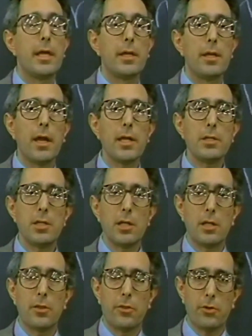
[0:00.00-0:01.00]
In
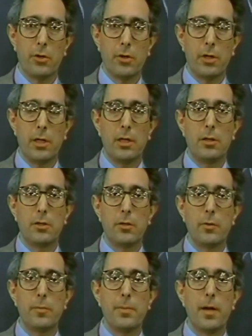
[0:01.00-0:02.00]
1930,
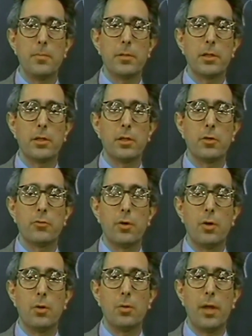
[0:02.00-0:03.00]
the
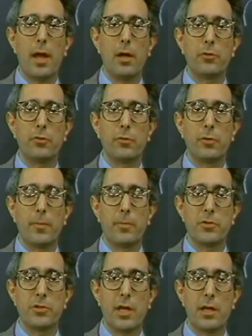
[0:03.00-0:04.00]
Republican-controlled House of
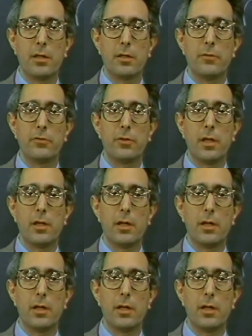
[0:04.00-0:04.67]
Representatives,